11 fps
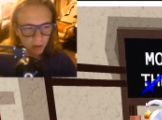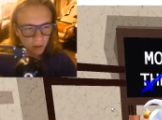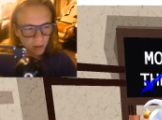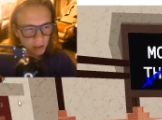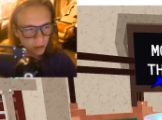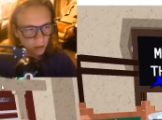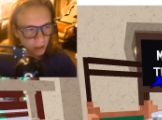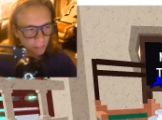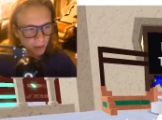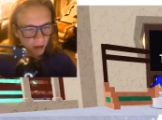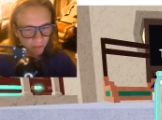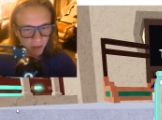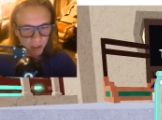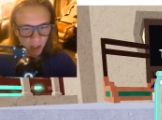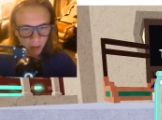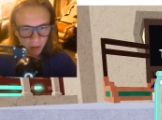units are going to buff
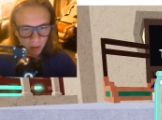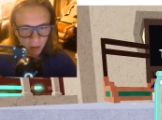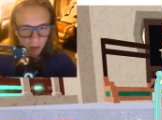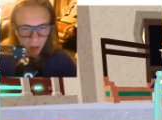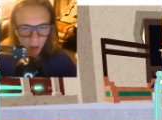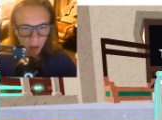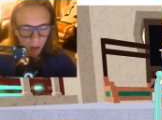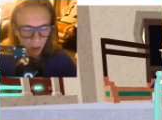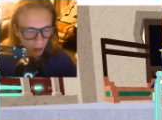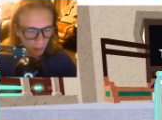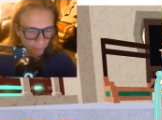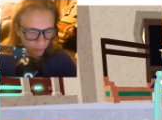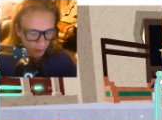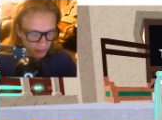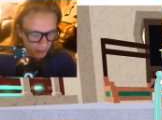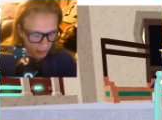each other. Um, for
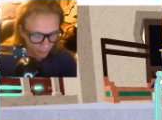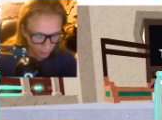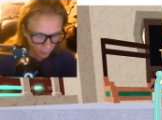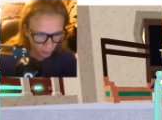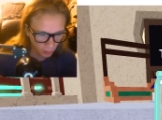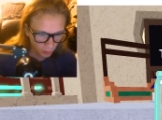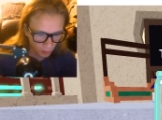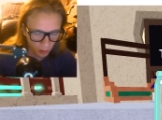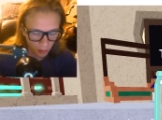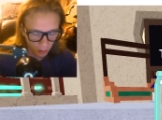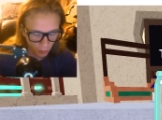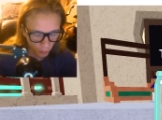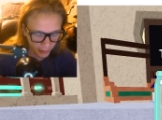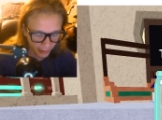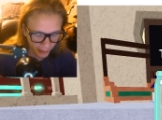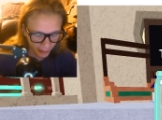example,
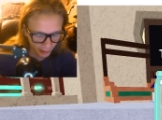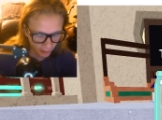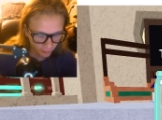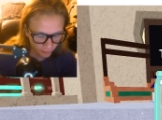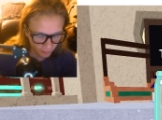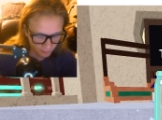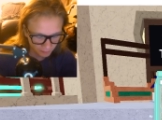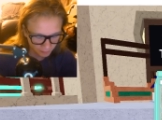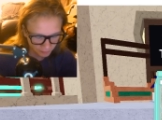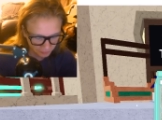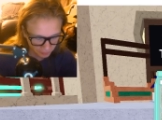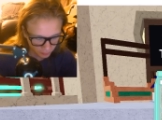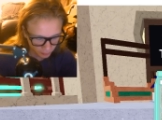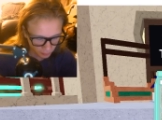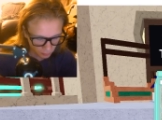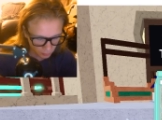we have,
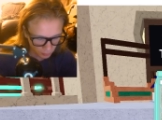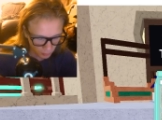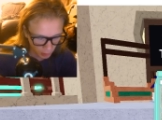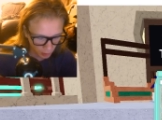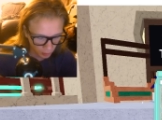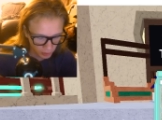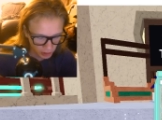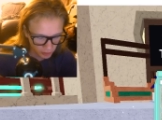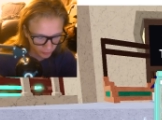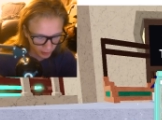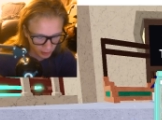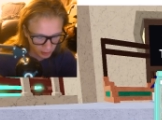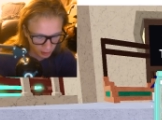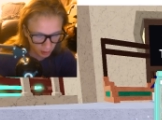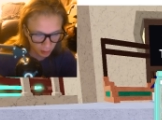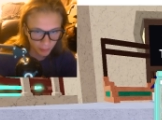oh, what's his face?
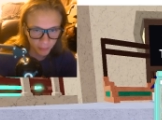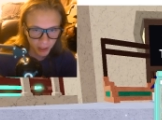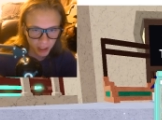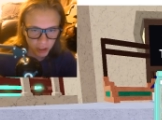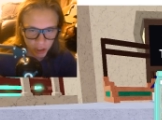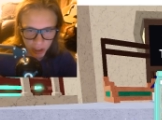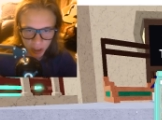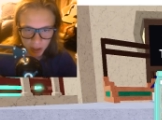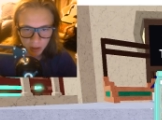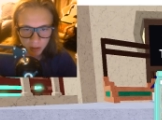The big G